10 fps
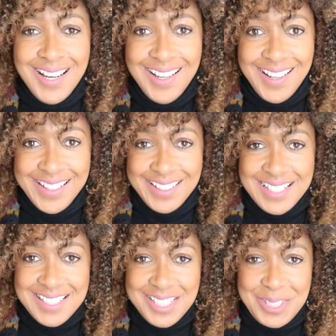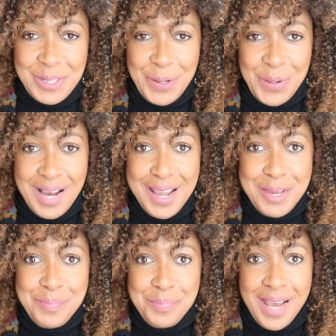Hi guys, so I
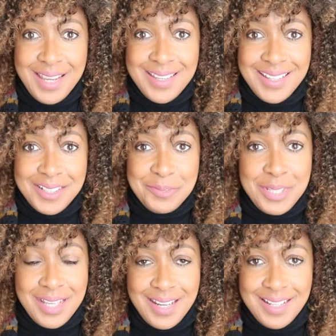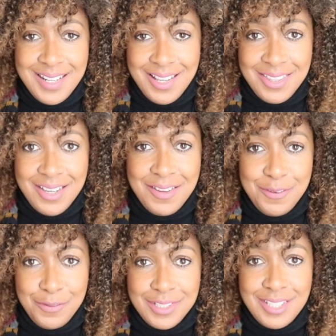am back again with another
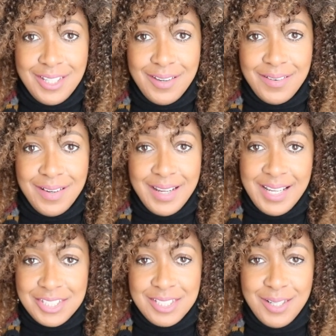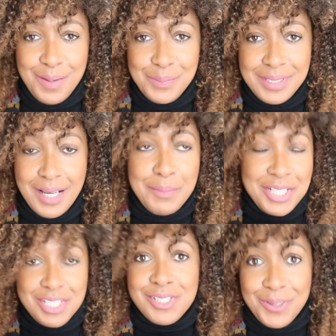video. I actually can't believe, I'm
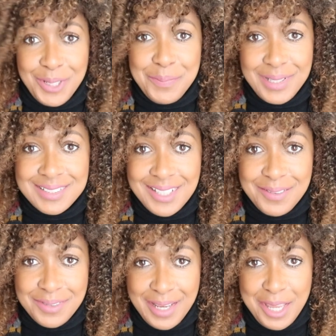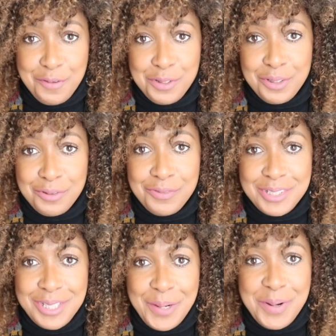actually shocking myself that I have another
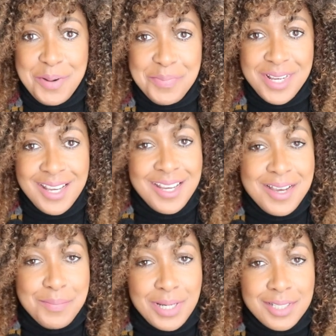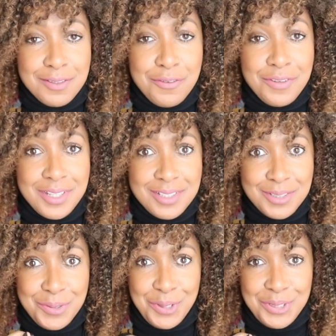video up, but fingers
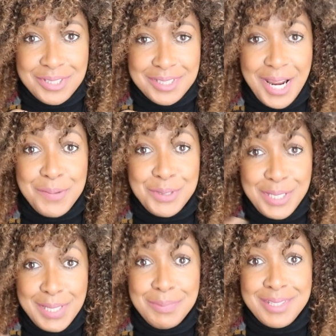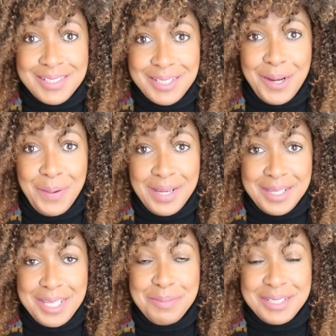crossed I will keep this going and
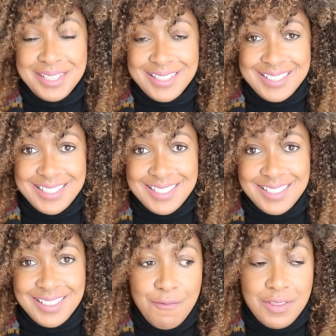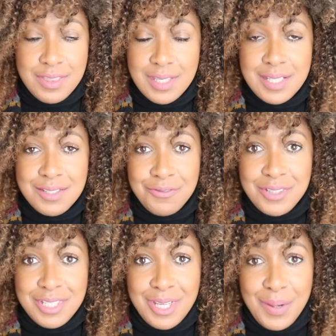keep this consistent. For this
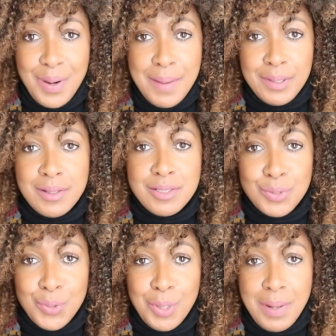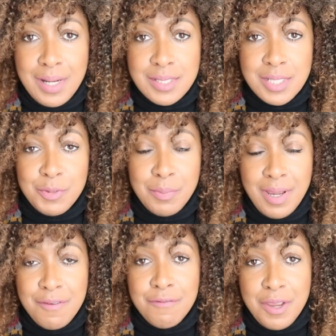video, I'm going to talk about some of
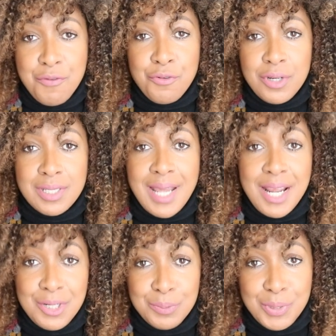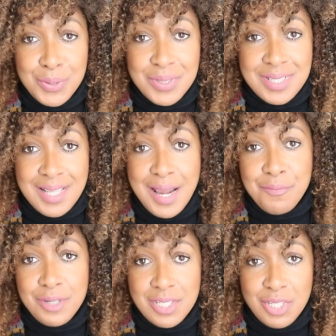my favorite ankle boots that
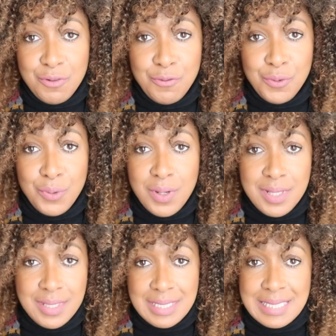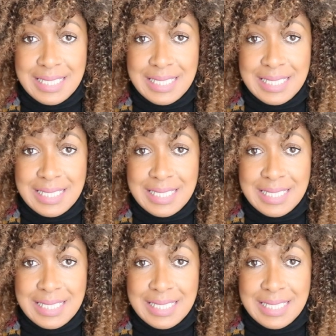I'm reaching for this